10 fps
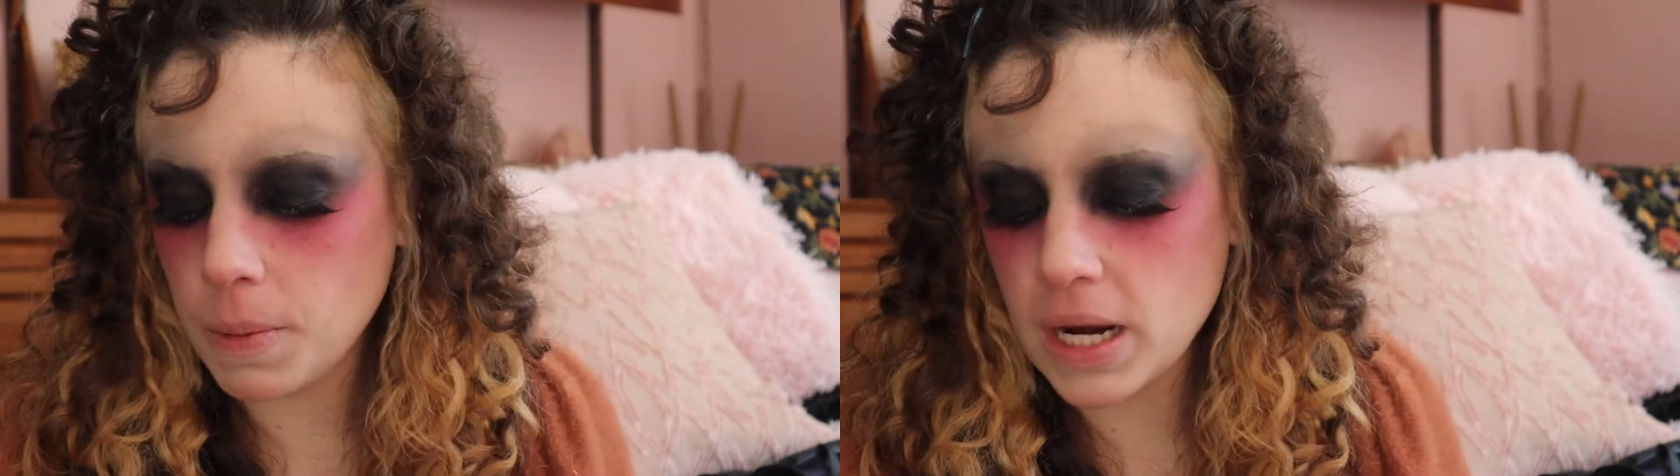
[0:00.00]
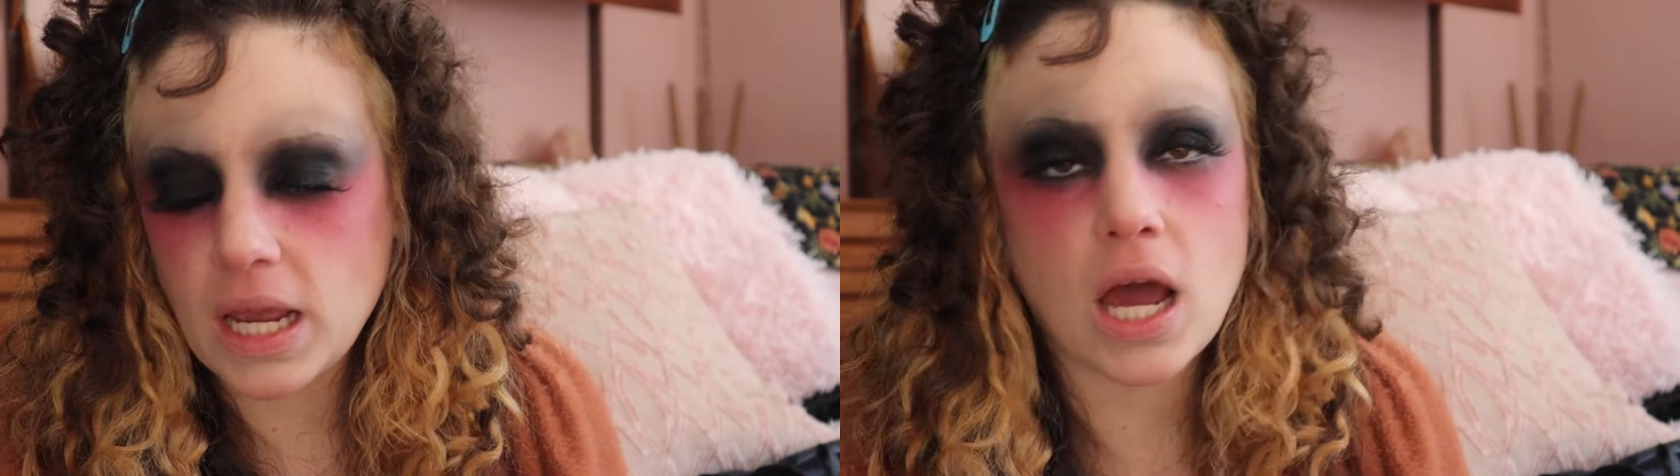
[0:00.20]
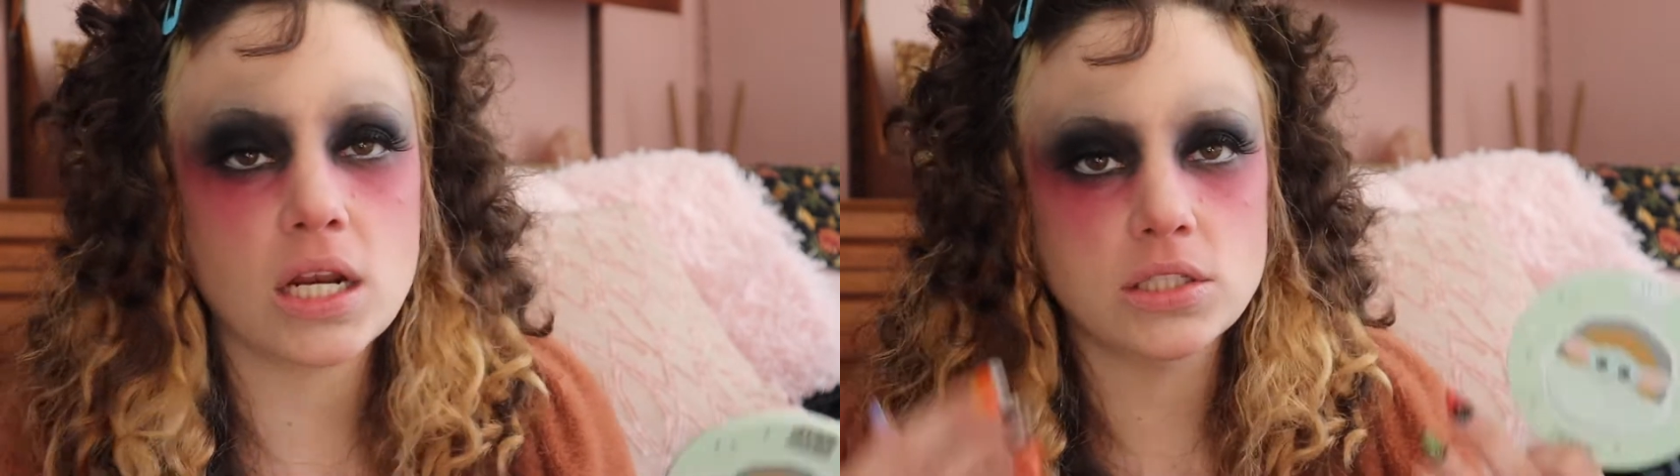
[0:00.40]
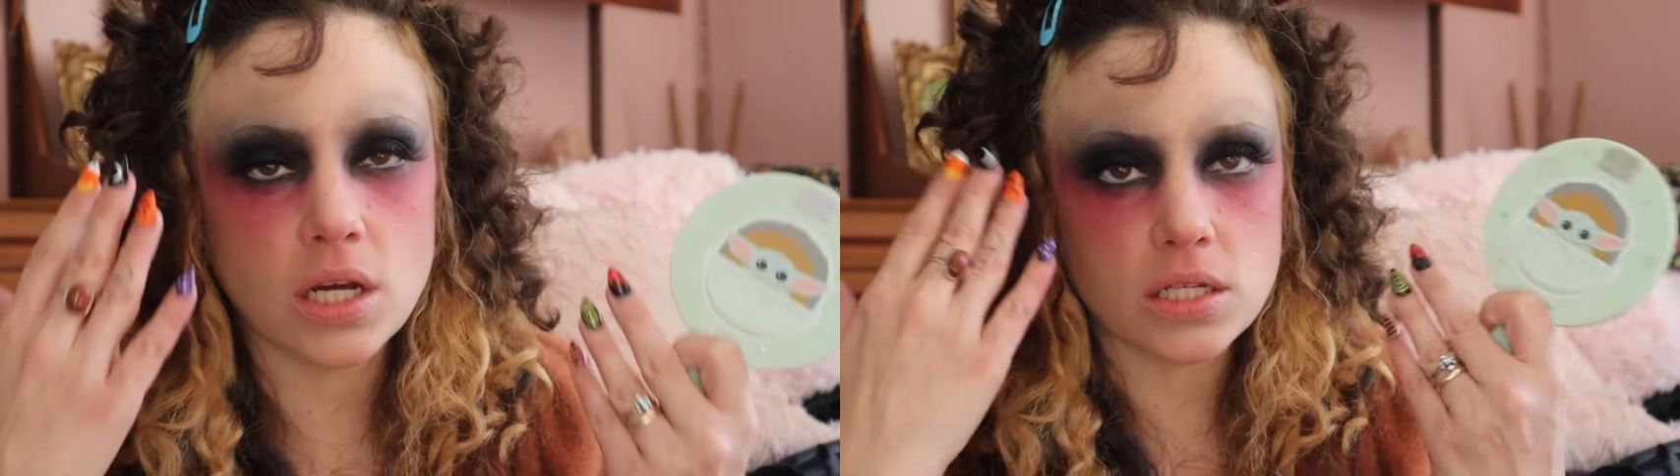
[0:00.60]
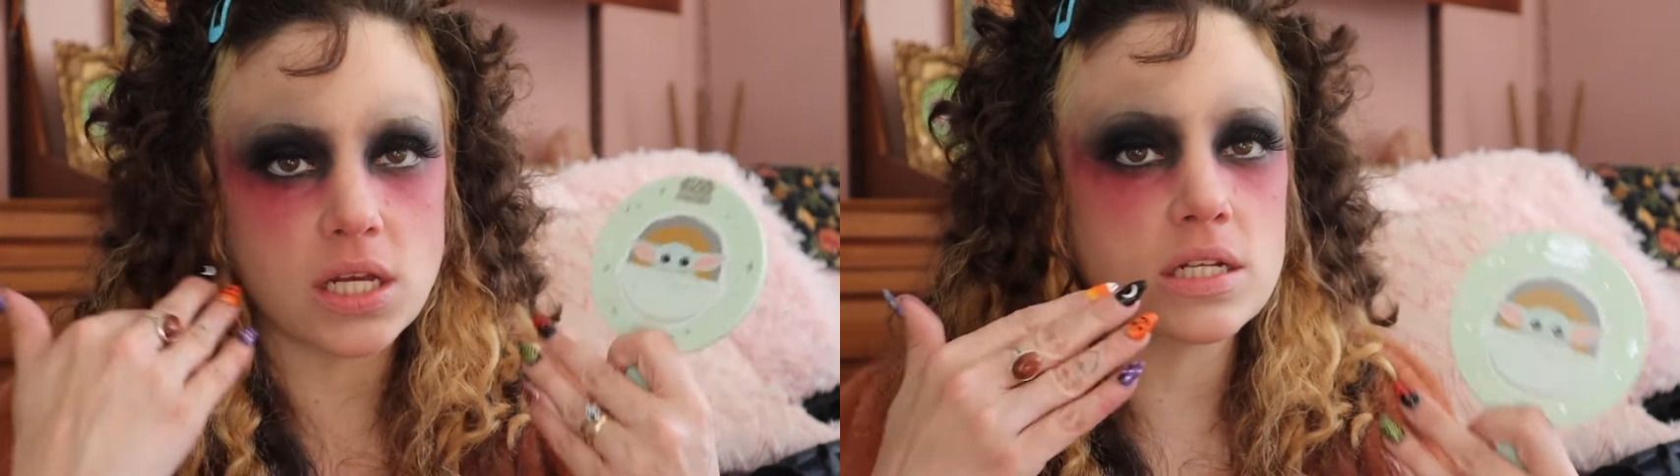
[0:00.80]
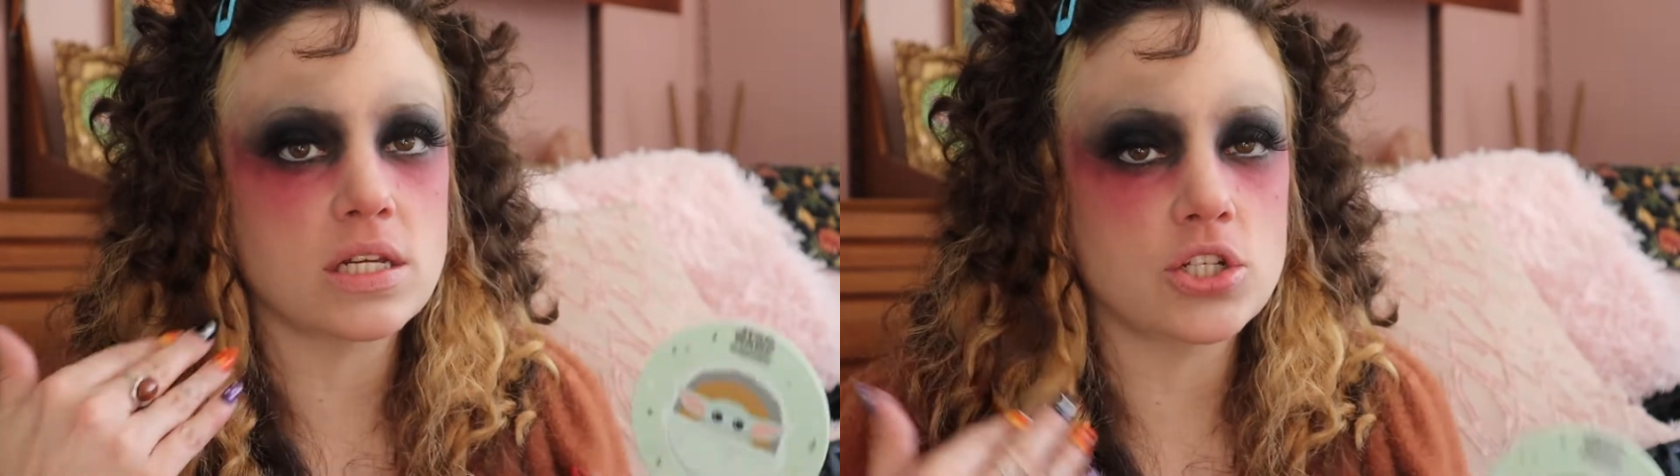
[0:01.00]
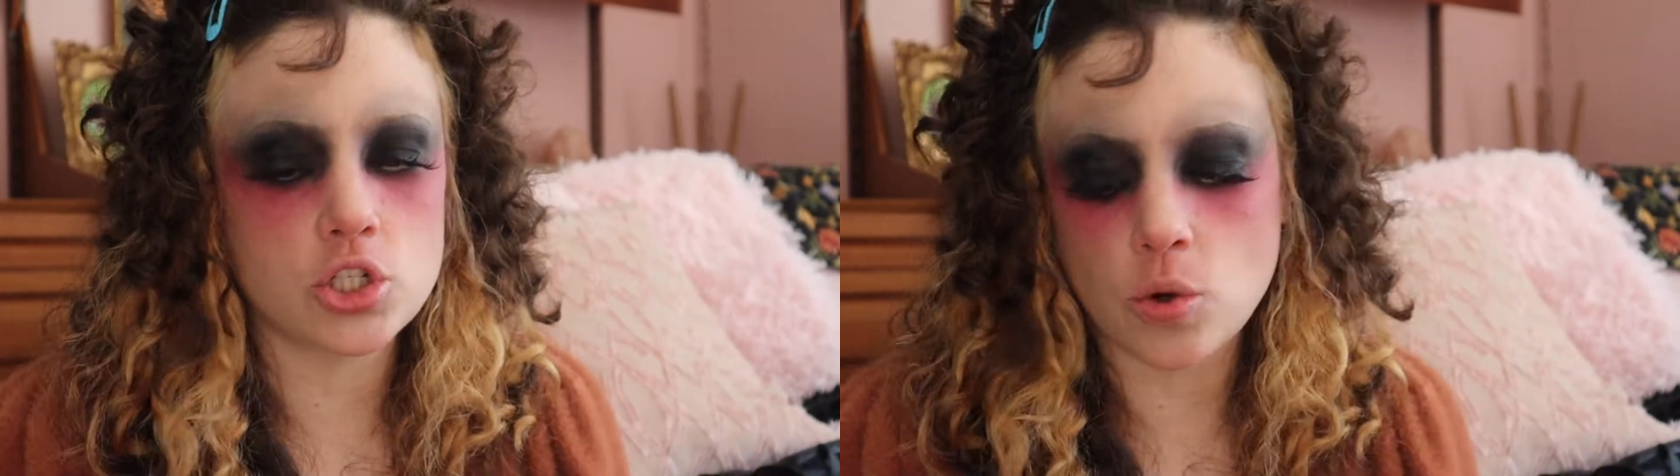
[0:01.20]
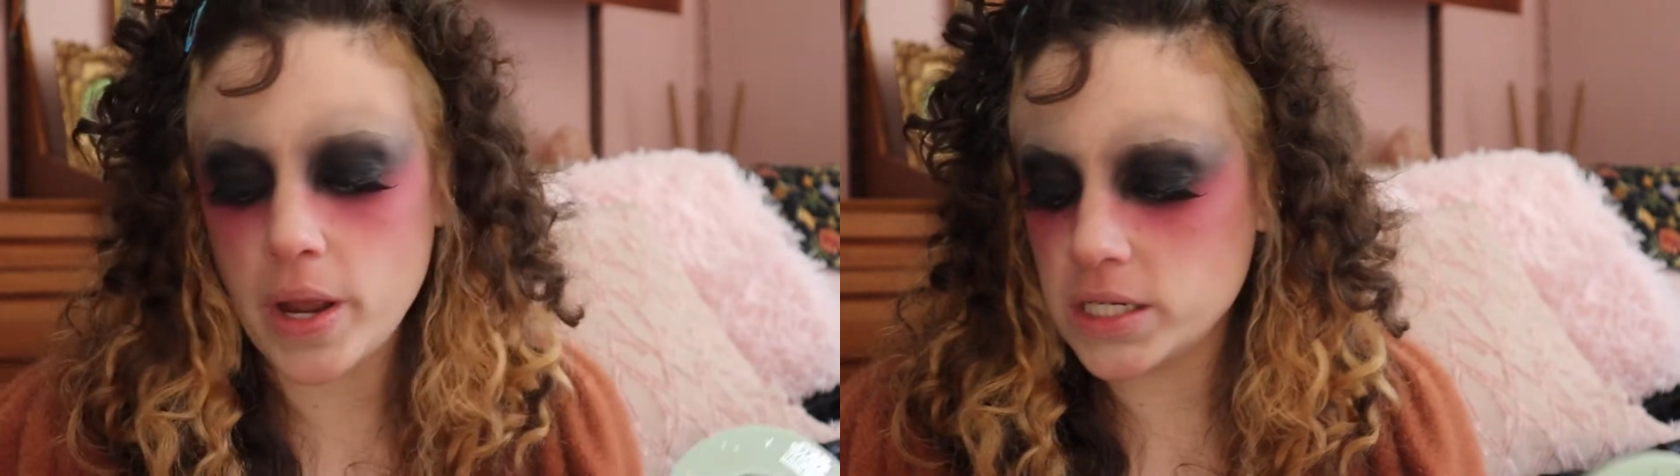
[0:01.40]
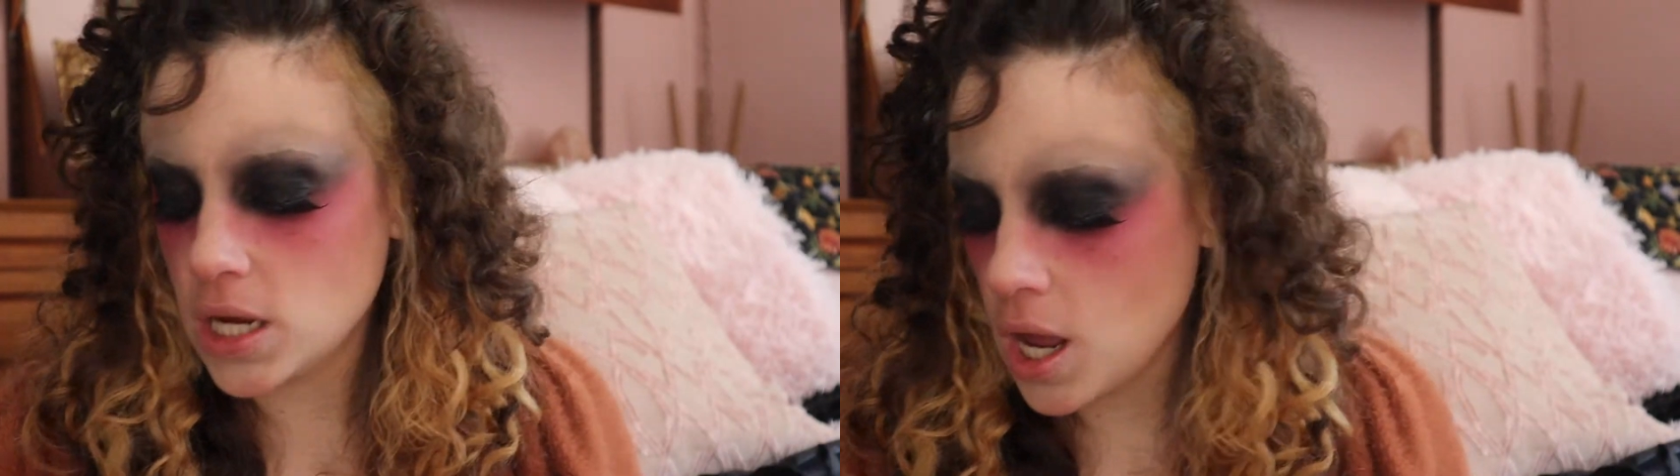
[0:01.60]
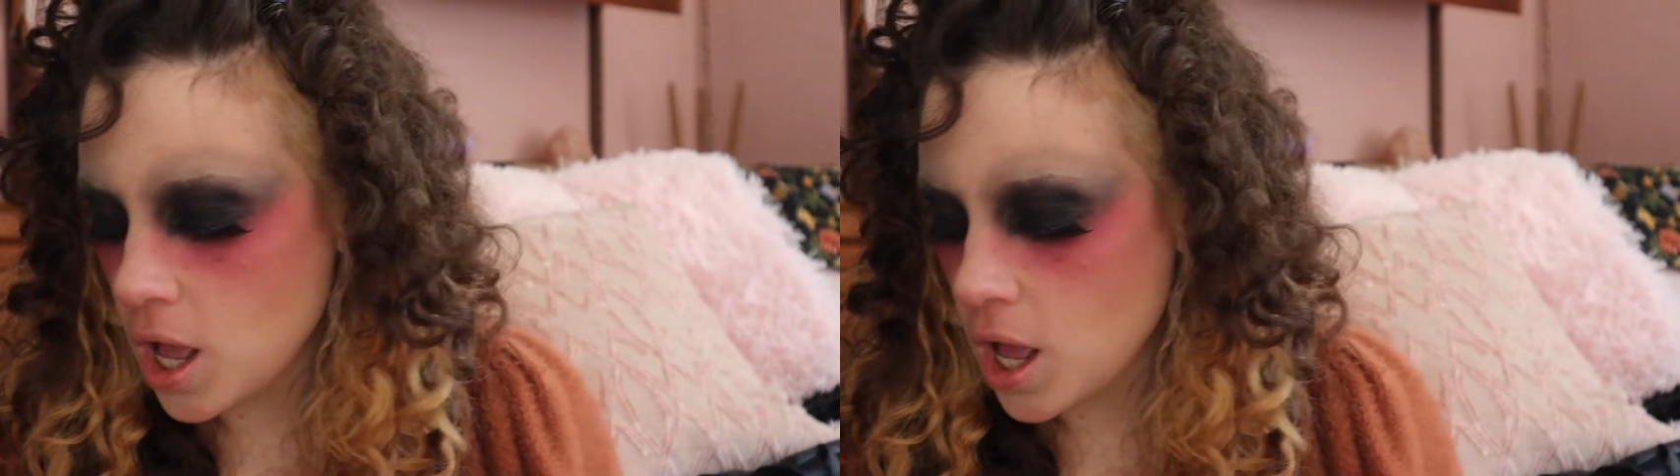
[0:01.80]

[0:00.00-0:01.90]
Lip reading: but it kind of does accentuate